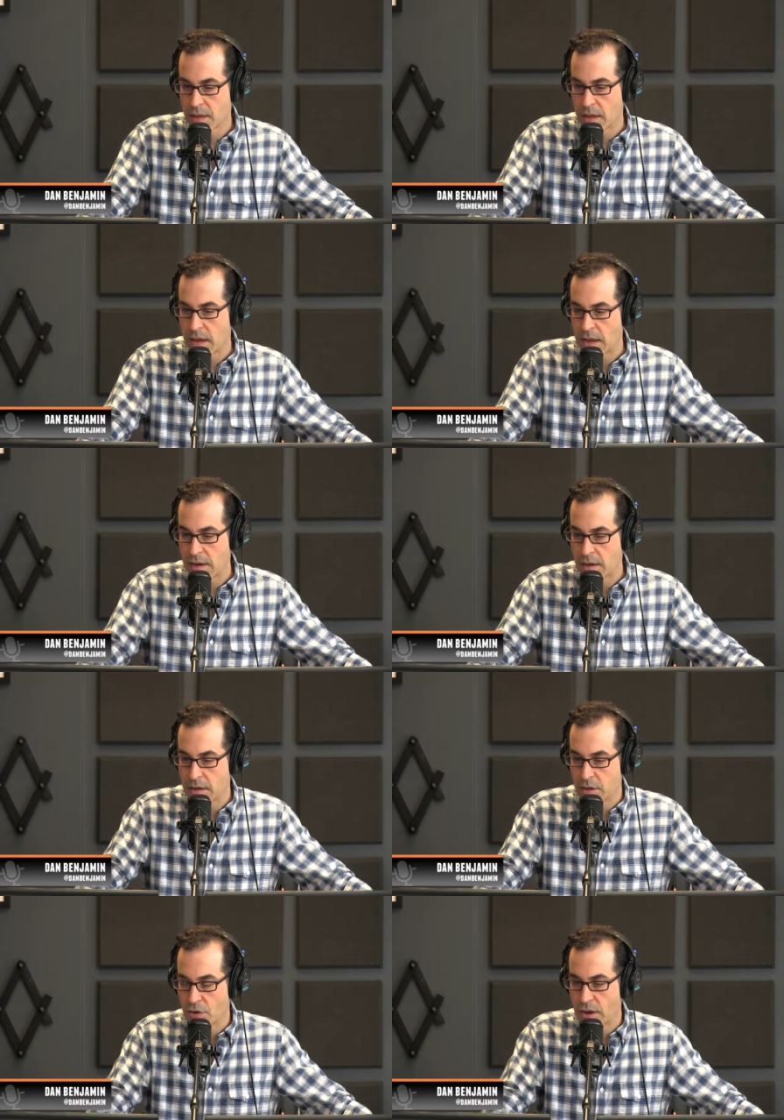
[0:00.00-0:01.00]
And
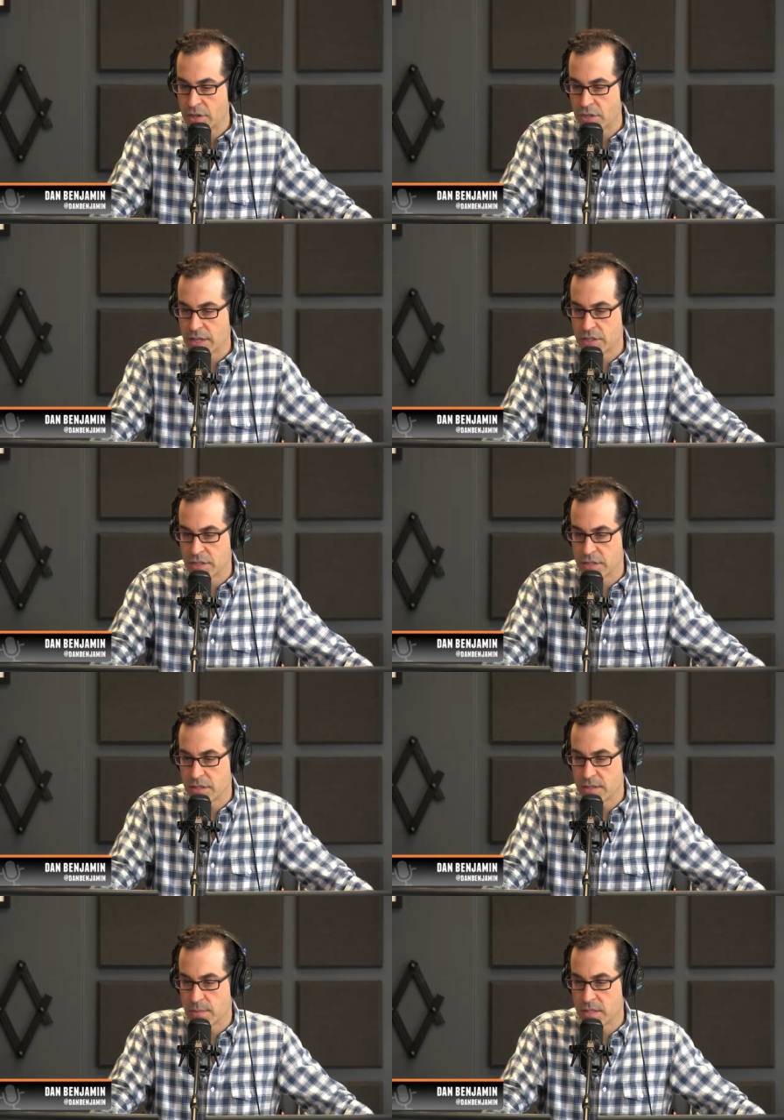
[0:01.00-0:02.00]
congratulations to
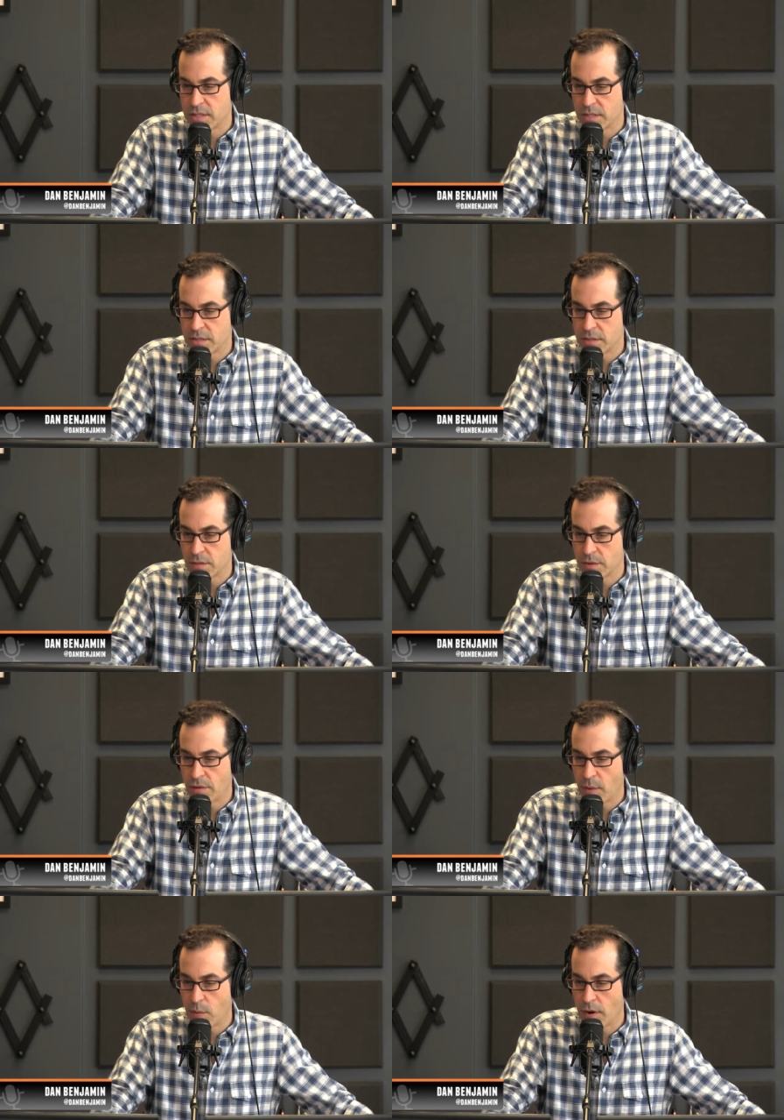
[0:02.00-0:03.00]
Tim. He's doing
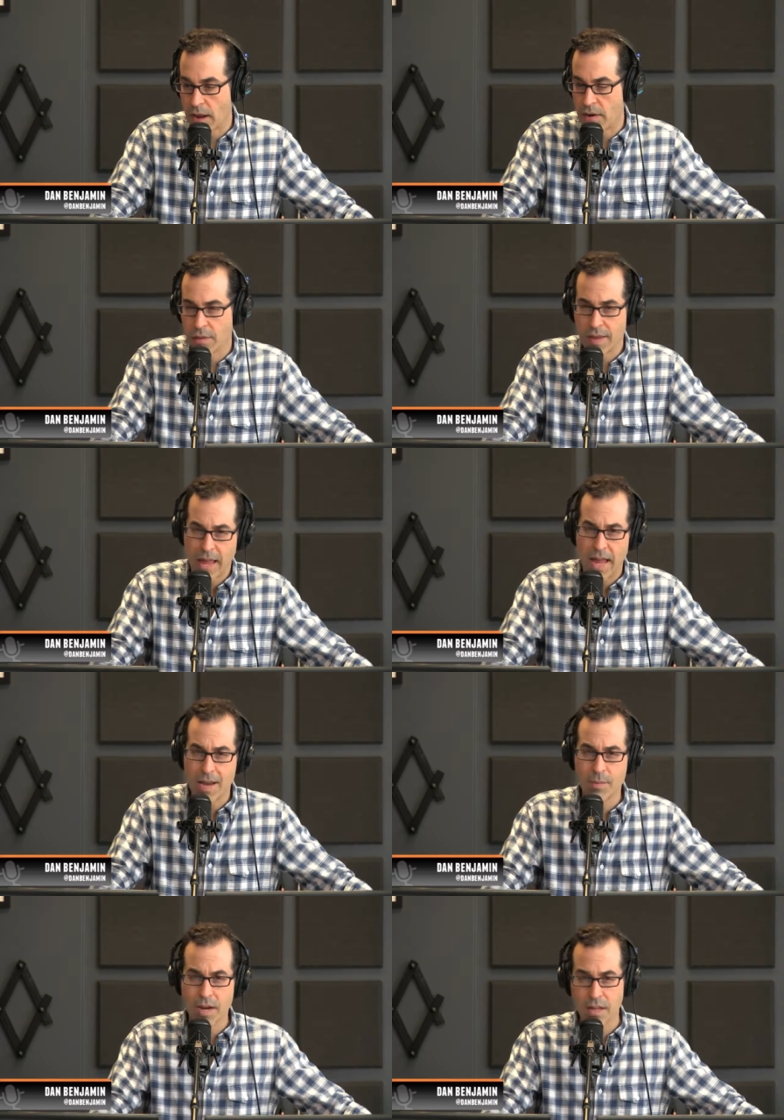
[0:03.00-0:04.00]
great work. I don't think
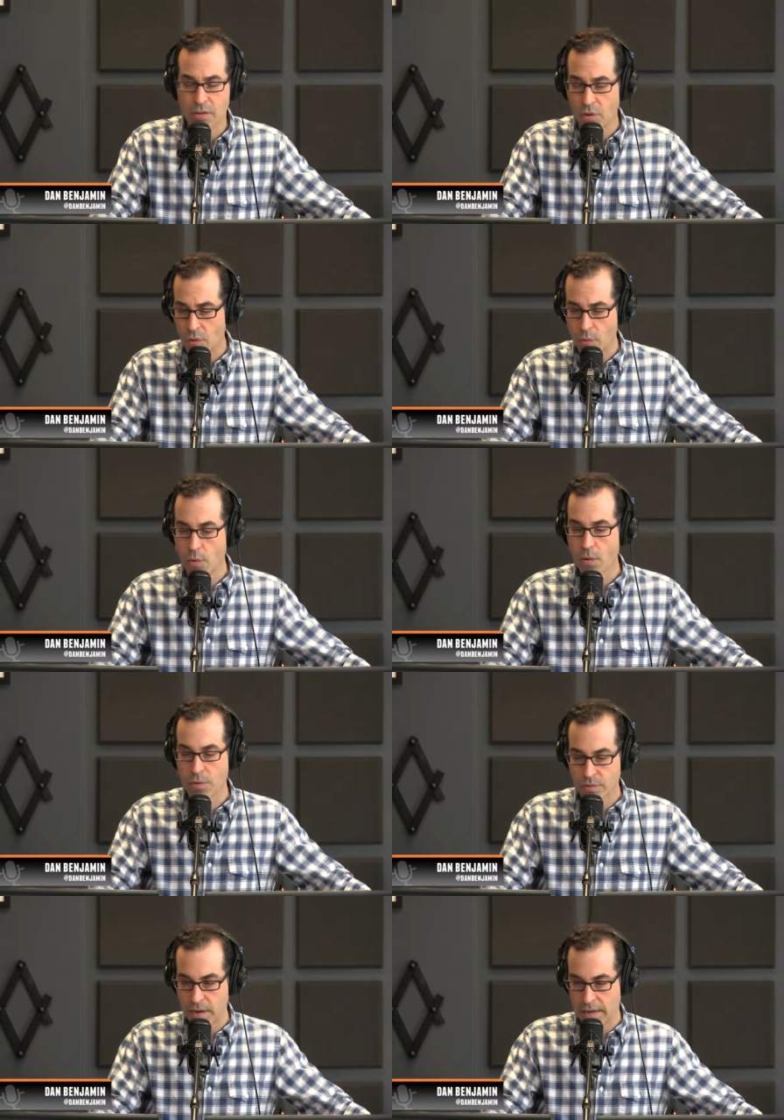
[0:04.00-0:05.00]
anybody in the whole
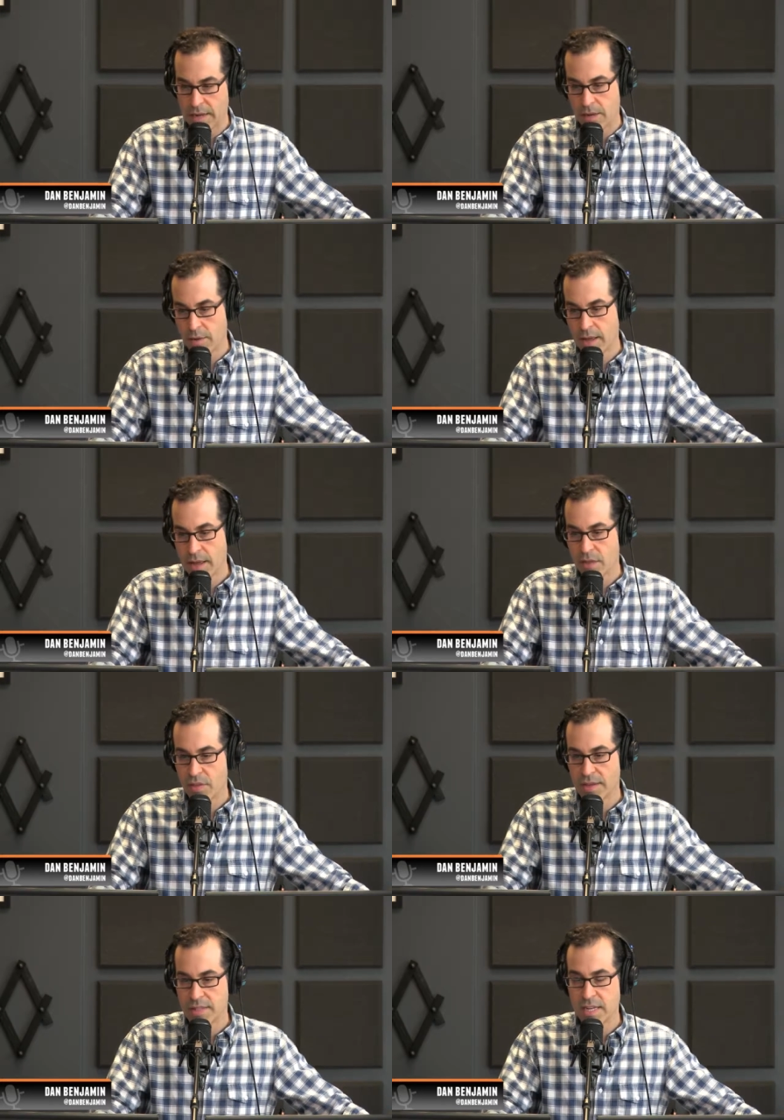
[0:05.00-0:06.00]
world right now
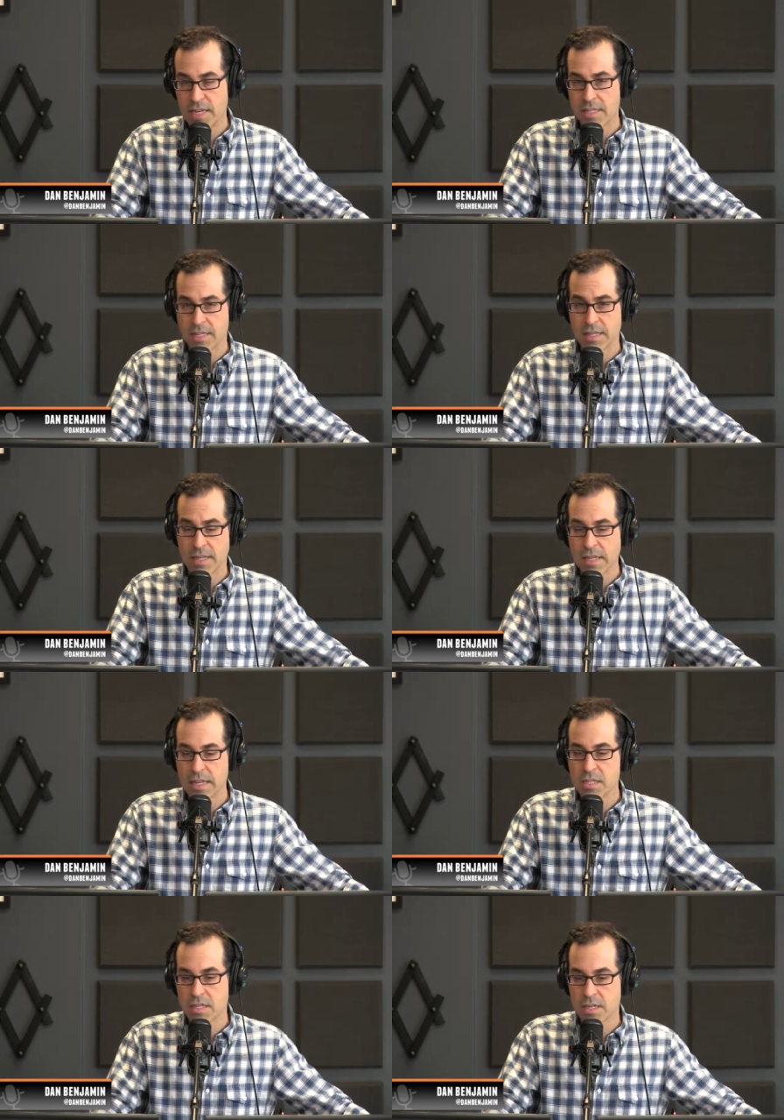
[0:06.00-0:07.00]
thinks he isn't at
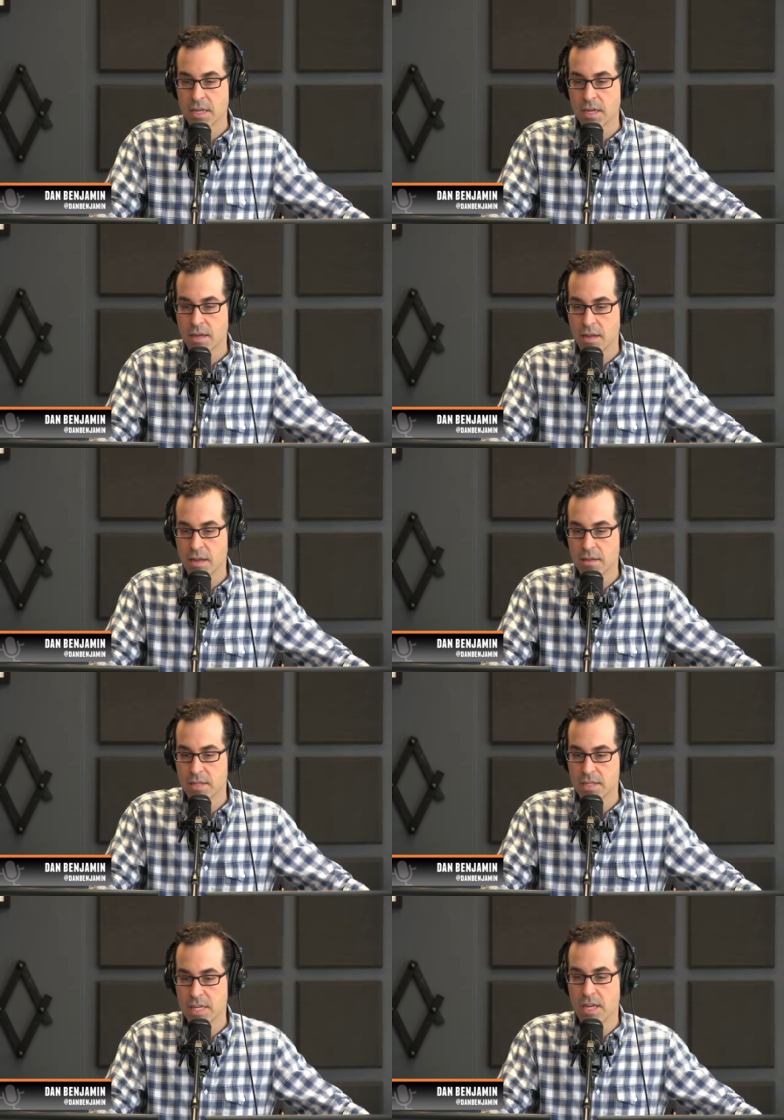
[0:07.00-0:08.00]
least the
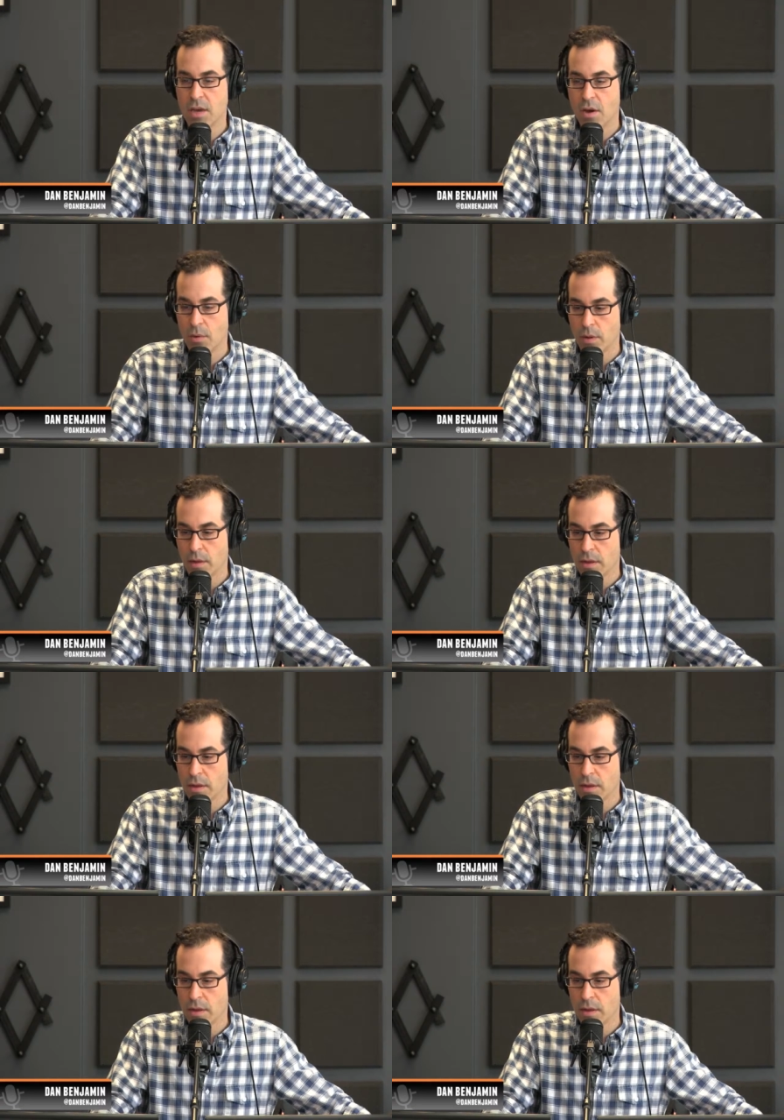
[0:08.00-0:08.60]
CEO